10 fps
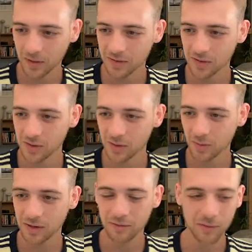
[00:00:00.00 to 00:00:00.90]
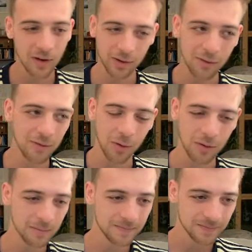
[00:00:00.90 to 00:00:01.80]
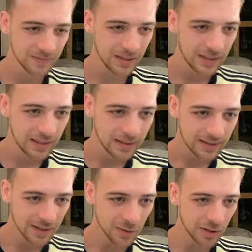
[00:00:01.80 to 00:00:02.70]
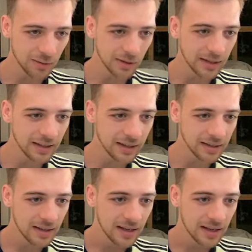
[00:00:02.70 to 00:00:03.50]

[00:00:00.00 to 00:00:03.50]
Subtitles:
2, 3, got 4. That's all you really need.